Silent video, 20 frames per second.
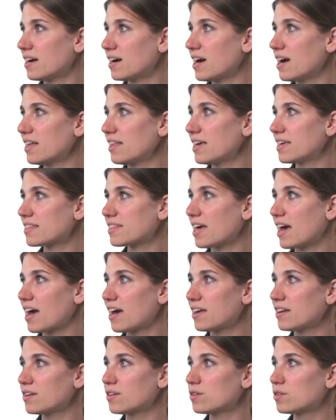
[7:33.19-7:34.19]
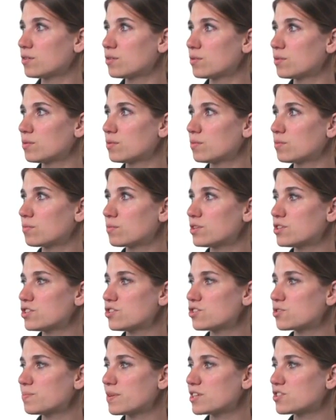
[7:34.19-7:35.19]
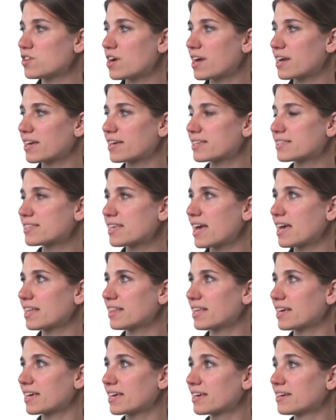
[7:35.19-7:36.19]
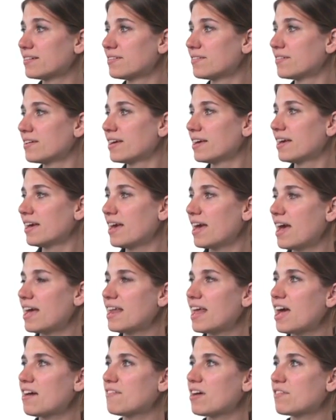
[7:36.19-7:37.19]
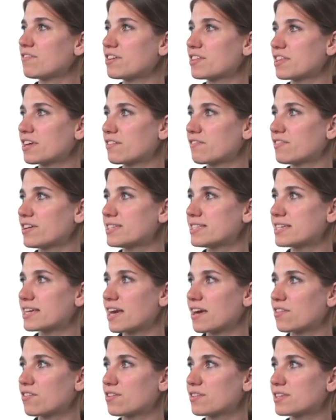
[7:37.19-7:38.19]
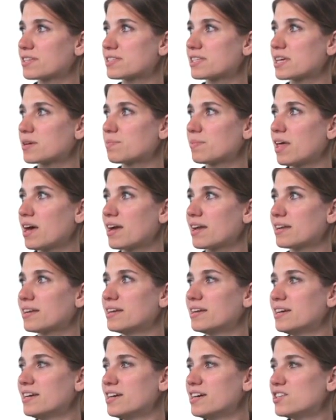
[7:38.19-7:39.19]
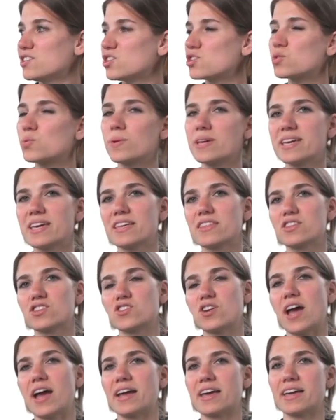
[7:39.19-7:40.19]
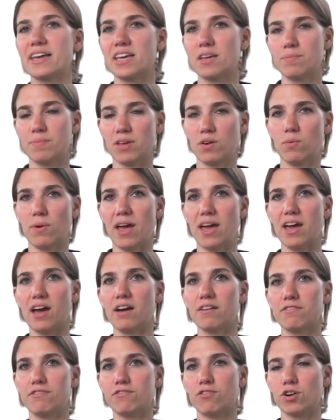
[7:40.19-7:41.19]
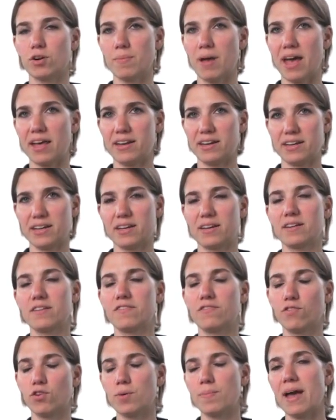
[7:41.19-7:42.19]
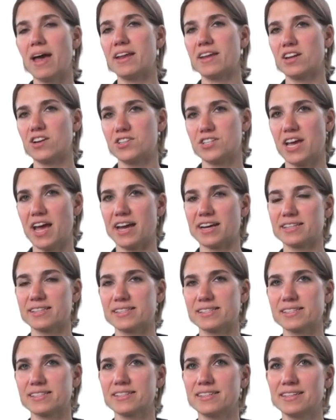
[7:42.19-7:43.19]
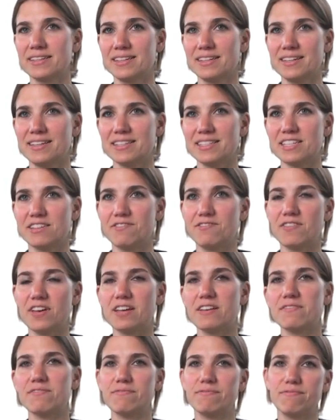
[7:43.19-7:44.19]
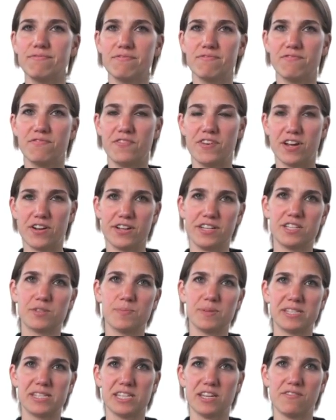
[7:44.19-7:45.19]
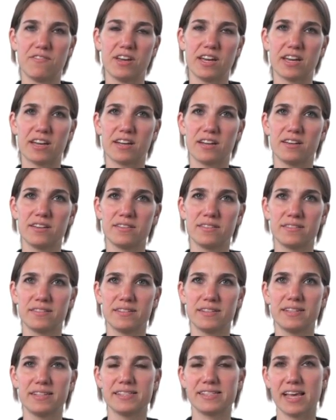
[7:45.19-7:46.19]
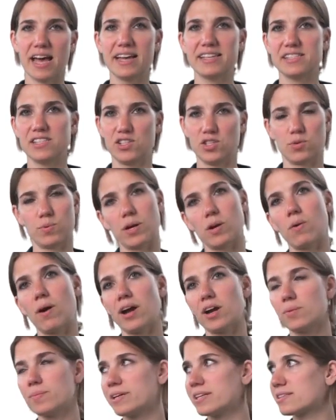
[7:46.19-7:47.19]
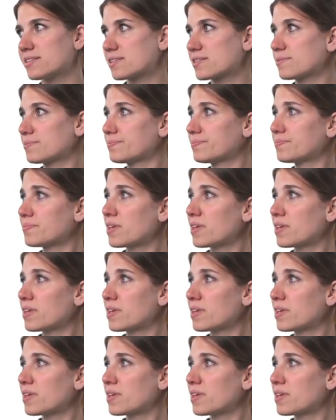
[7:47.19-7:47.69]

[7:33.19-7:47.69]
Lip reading: Highlight that, reduce my tracking slightly, and have everything fit together on the same line. So tweaking the tracking can be a way of formatting your text to fit very specific sizes or requirements.